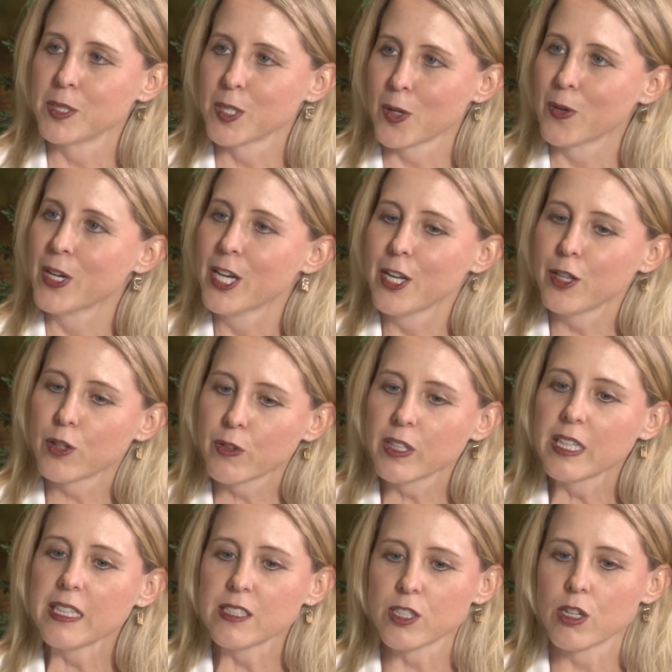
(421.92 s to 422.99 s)
So there
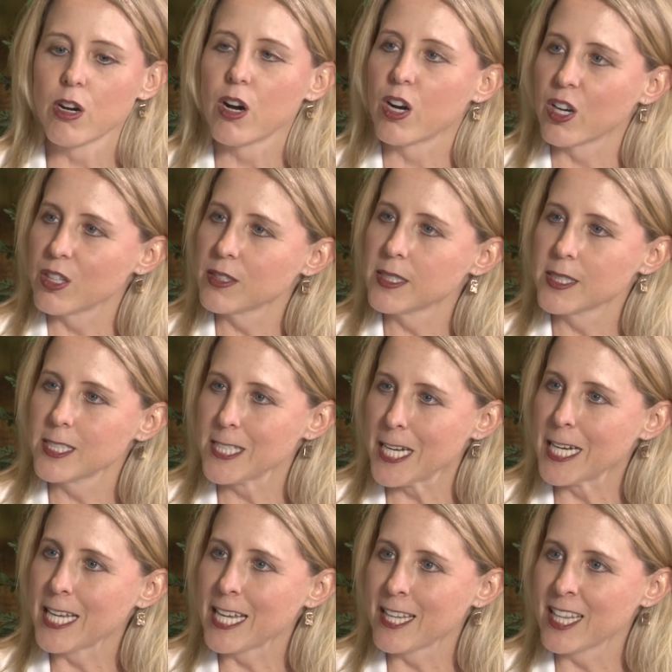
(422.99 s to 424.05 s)
really is an art to
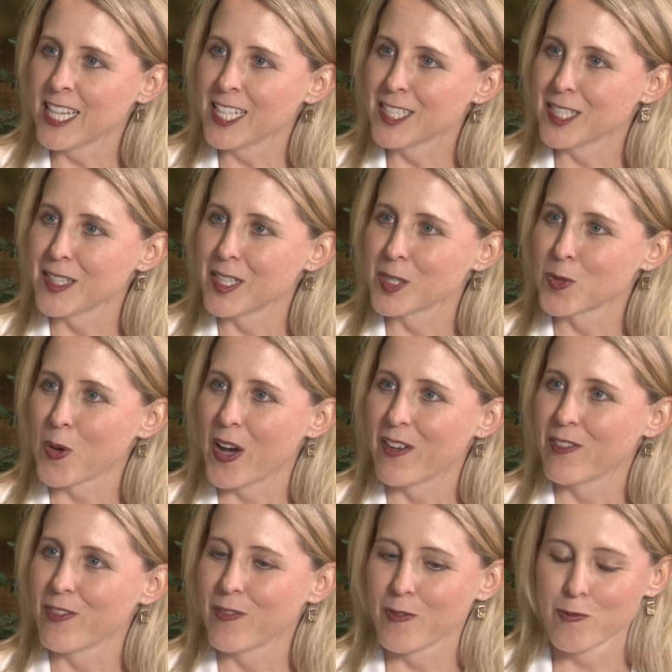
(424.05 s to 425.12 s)
studying this, and that's why
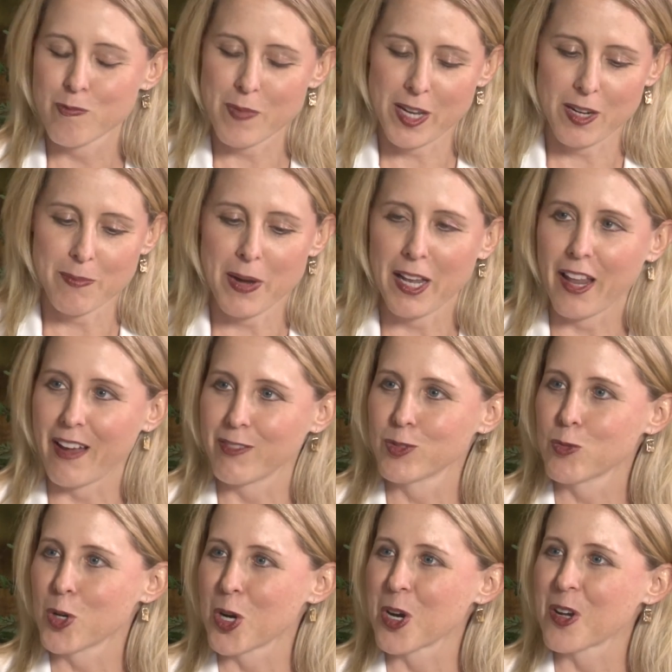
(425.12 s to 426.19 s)
I've made it my
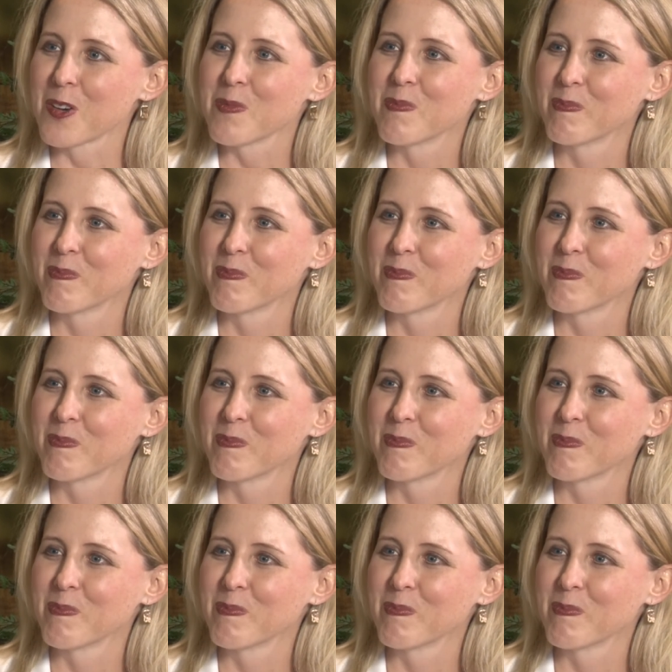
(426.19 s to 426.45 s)
life's work.